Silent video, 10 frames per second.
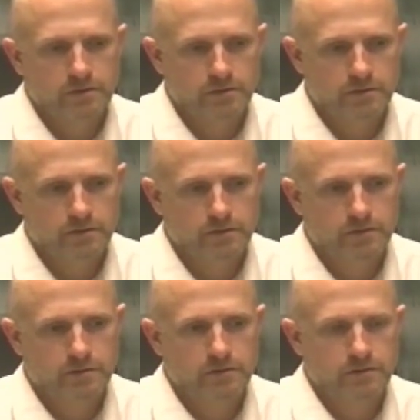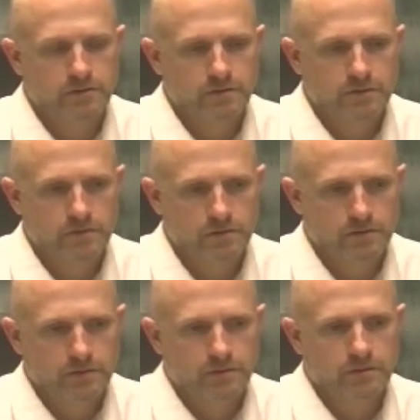
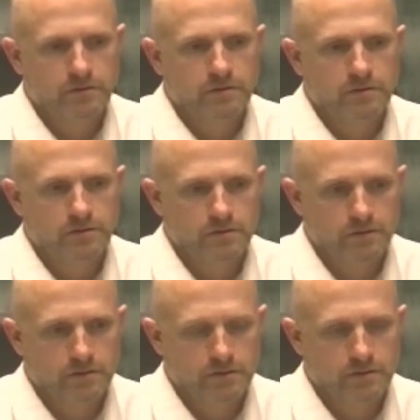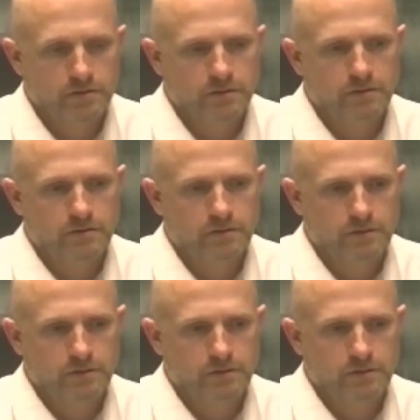No one is speaking in this clip.